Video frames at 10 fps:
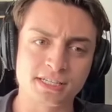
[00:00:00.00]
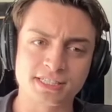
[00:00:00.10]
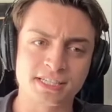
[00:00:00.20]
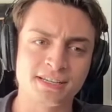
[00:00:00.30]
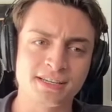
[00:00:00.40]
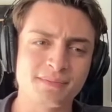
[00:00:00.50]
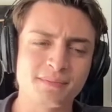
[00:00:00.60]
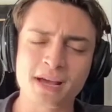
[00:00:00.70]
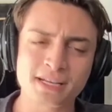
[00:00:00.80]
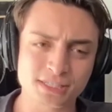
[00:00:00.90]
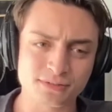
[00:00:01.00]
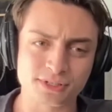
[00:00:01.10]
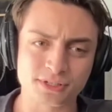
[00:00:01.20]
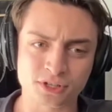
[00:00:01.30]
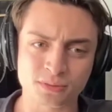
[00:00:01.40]
is a massive
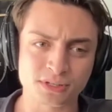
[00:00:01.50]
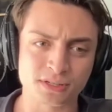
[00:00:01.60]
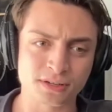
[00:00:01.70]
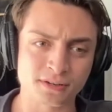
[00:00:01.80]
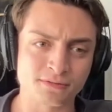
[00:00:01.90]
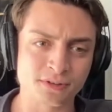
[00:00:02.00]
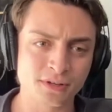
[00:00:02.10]
determinant of